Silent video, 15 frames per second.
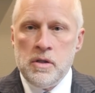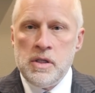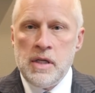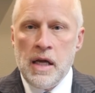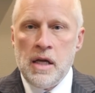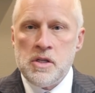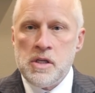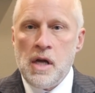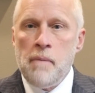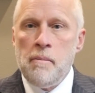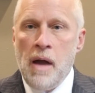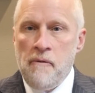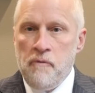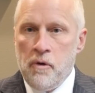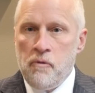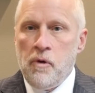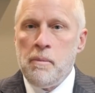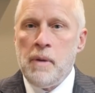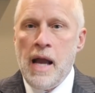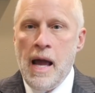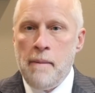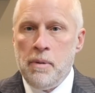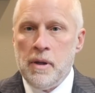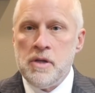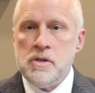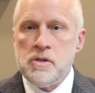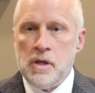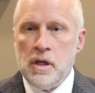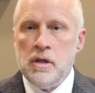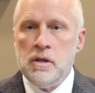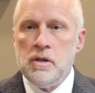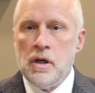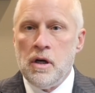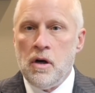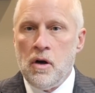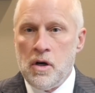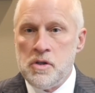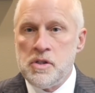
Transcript: take some effort from Annapolis and our